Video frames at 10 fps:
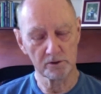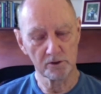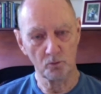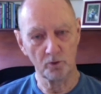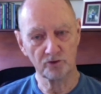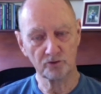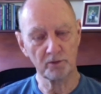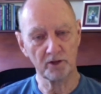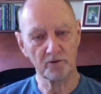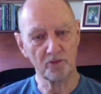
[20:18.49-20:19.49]
we
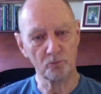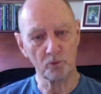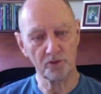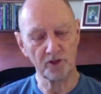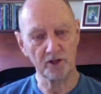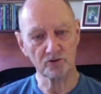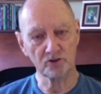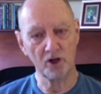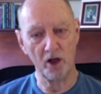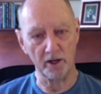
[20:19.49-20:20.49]
think
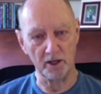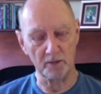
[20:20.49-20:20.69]
tiny.